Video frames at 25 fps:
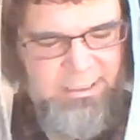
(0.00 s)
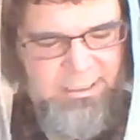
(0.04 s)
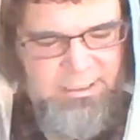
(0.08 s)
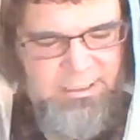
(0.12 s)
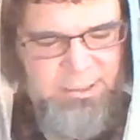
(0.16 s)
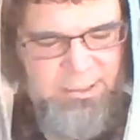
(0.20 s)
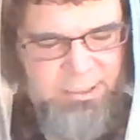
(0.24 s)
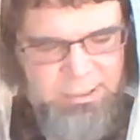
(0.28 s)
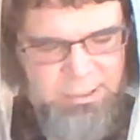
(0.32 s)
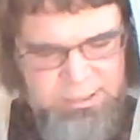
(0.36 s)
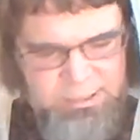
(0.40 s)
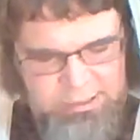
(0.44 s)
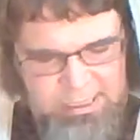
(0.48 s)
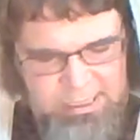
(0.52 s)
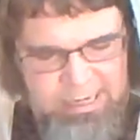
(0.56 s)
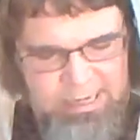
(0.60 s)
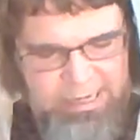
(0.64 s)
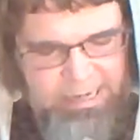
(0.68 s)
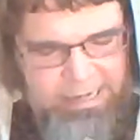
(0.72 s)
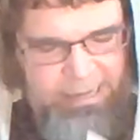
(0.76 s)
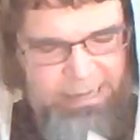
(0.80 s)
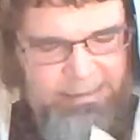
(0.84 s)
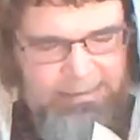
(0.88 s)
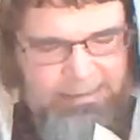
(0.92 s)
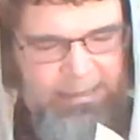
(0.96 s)

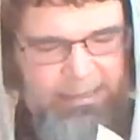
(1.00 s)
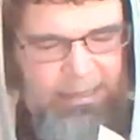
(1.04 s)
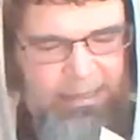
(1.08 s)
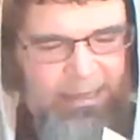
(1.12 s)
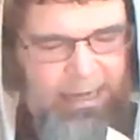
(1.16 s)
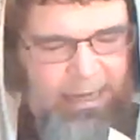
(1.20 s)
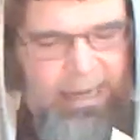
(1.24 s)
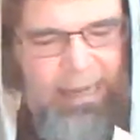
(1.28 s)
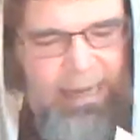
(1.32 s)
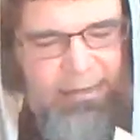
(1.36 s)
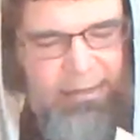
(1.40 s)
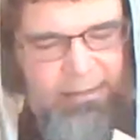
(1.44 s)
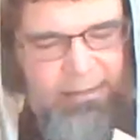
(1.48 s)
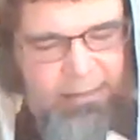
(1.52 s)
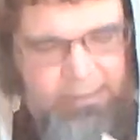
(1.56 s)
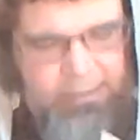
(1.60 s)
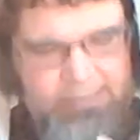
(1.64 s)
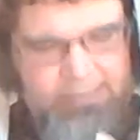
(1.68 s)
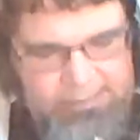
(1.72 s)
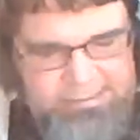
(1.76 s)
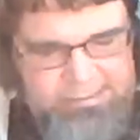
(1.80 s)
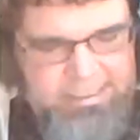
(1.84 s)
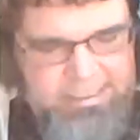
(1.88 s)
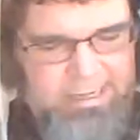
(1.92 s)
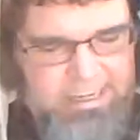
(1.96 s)
shined in the
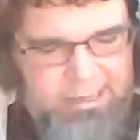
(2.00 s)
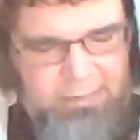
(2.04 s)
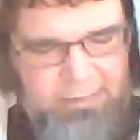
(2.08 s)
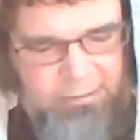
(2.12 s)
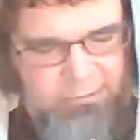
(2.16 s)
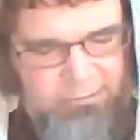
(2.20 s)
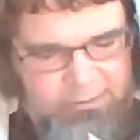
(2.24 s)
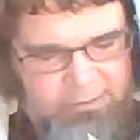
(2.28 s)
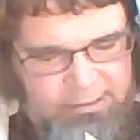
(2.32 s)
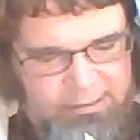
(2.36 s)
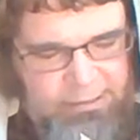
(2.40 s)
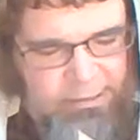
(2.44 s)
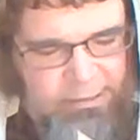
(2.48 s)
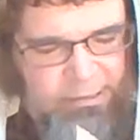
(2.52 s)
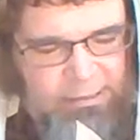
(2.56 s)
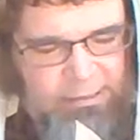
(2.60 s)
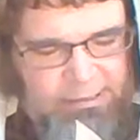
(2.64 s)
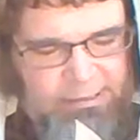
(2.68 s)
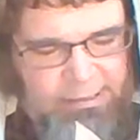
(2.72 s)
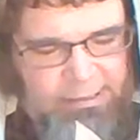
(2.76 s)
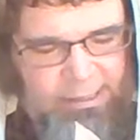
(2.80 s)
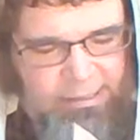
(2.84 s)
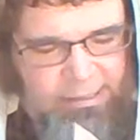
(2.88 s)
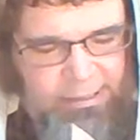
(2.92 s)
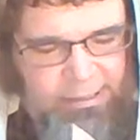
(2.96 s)
cell. Did you
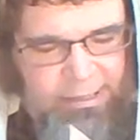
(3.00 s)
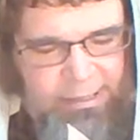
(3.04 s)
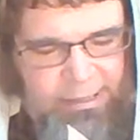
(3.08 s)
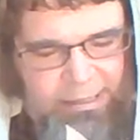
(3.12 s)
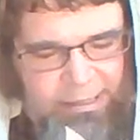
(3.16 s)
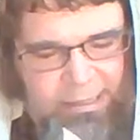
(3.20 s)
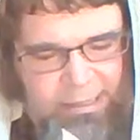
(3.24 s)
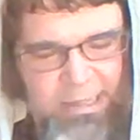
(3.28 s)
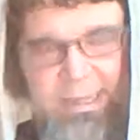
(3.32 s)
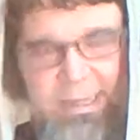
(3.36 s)
see that?